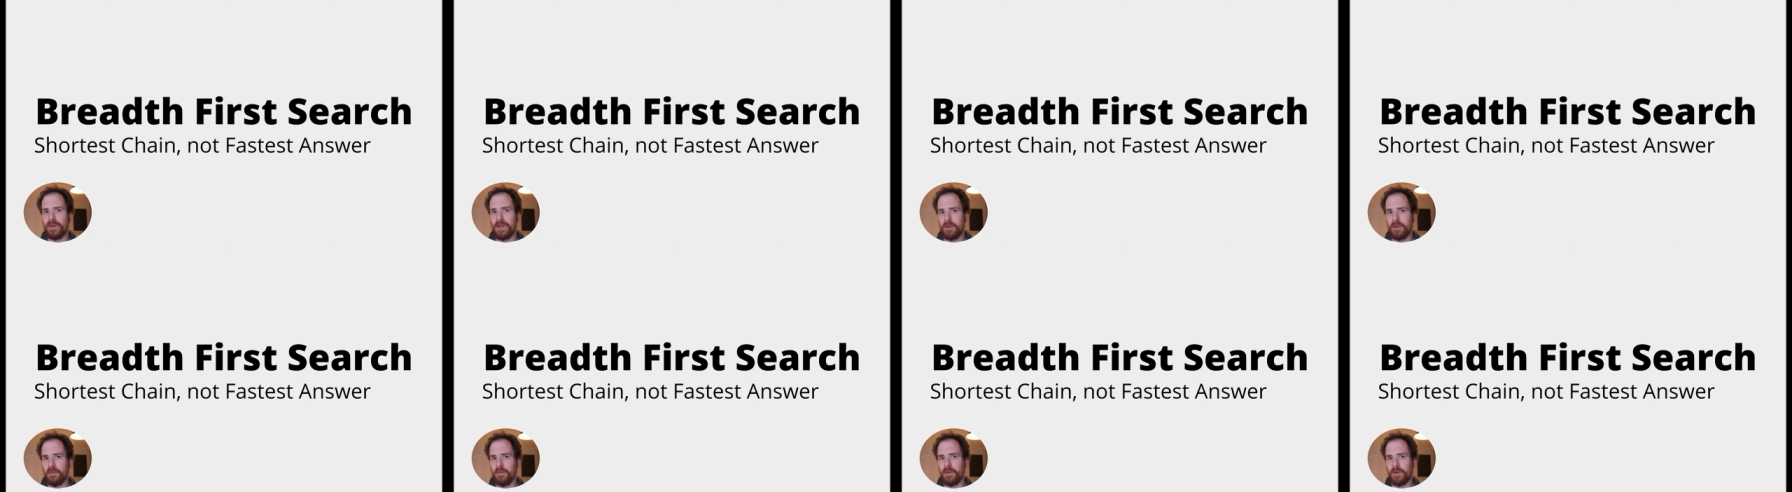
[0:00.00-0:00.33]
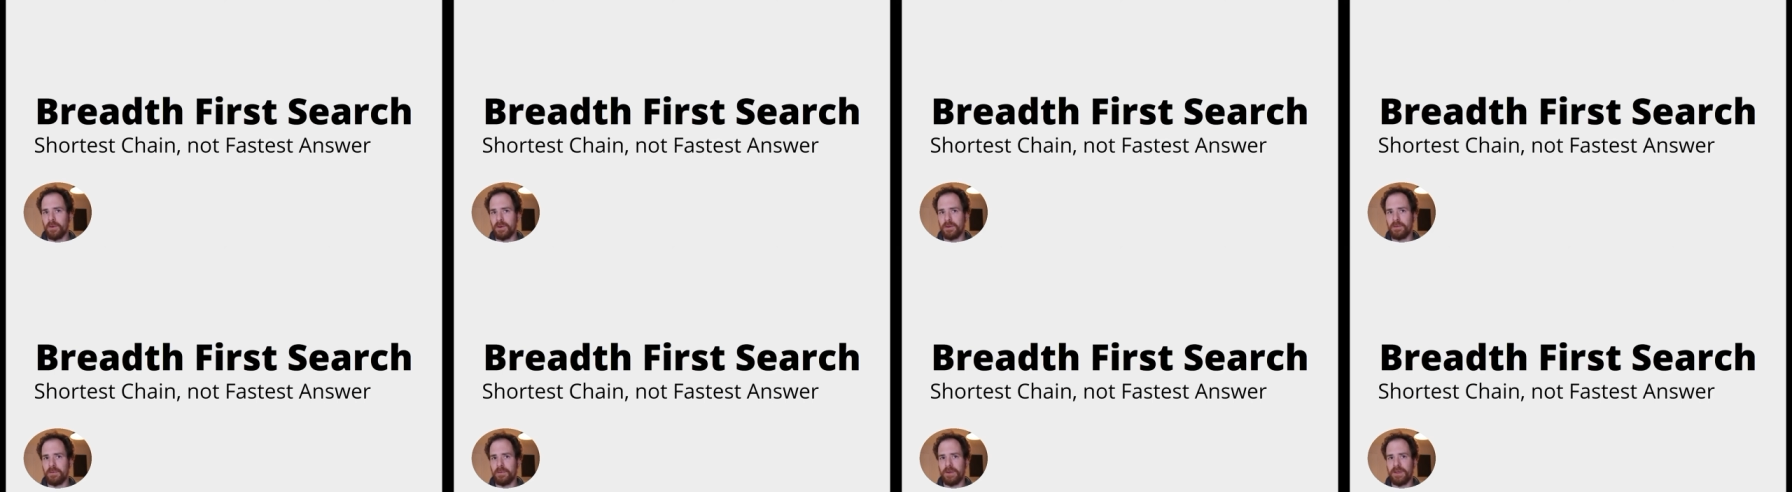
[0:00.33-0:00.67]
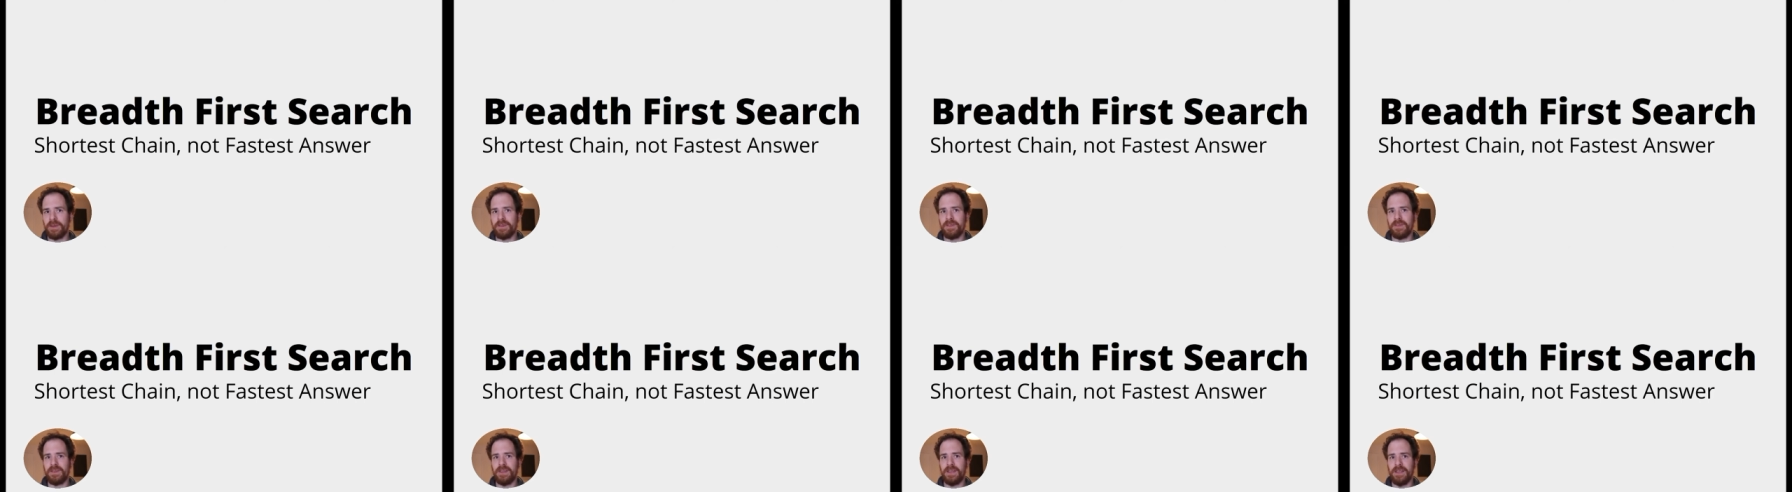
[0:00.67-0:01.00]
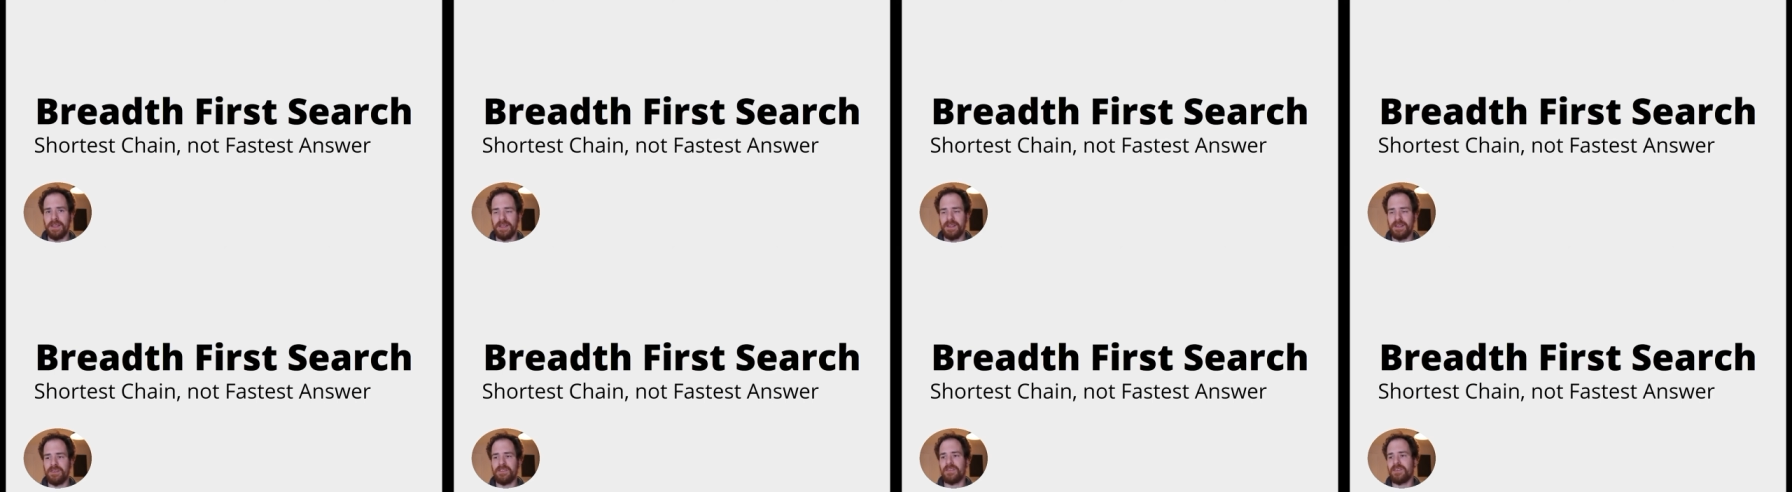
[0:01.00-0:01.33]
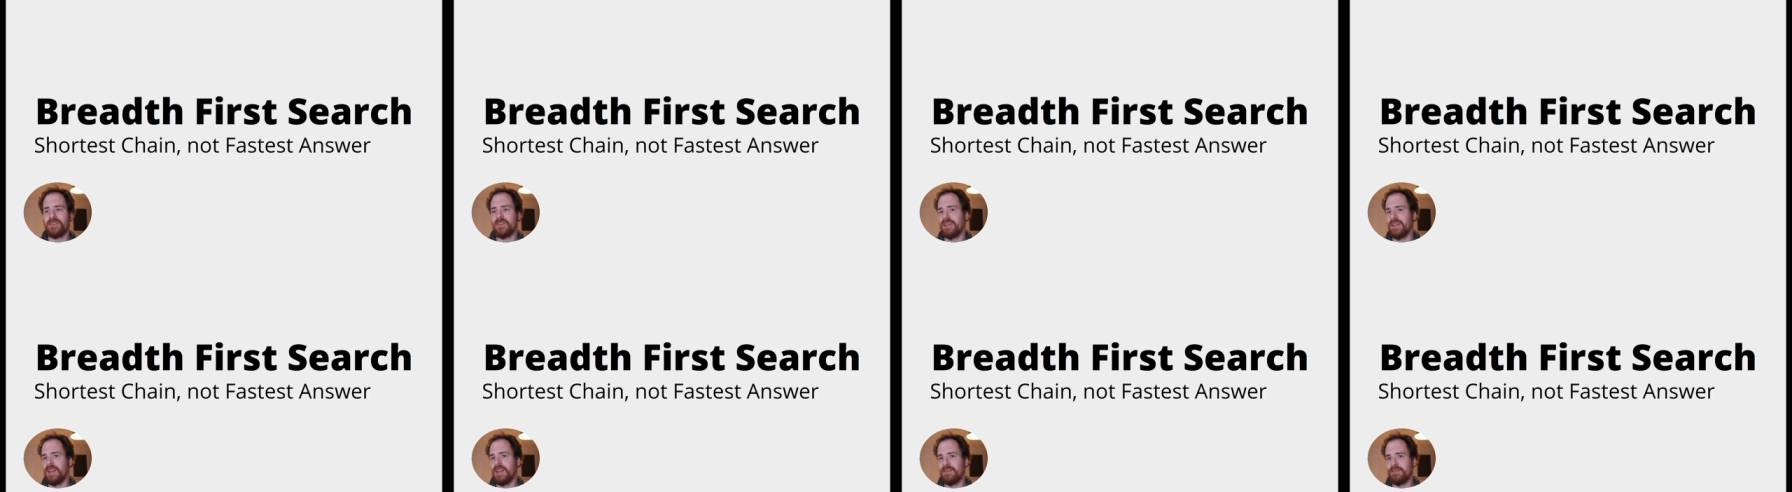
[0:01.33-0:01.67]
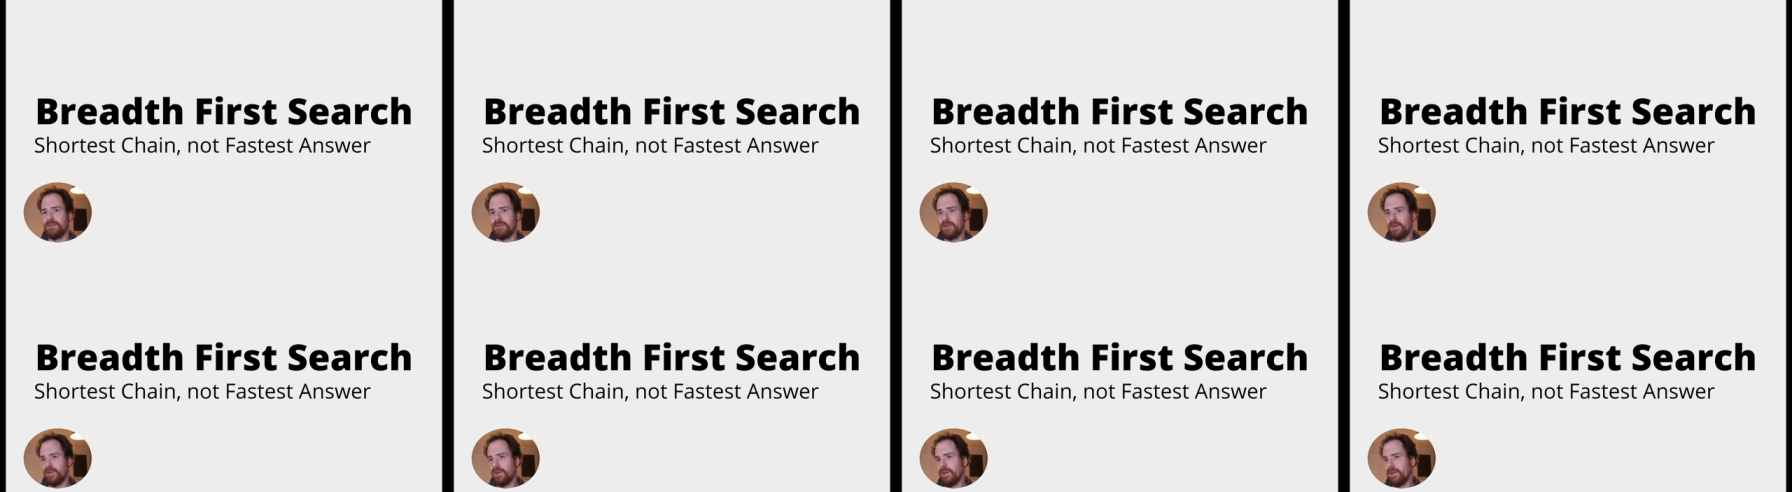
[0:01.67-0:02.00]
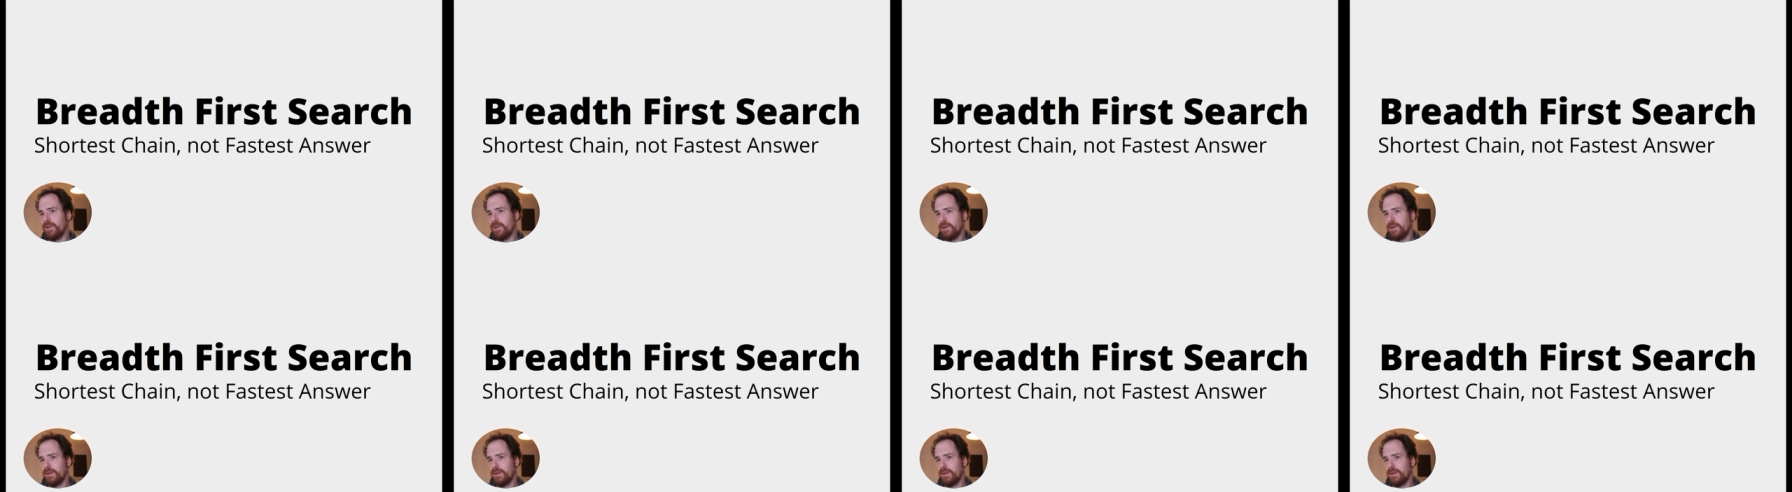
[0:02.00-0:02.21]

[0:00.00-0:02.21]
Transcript: they worked with in each level.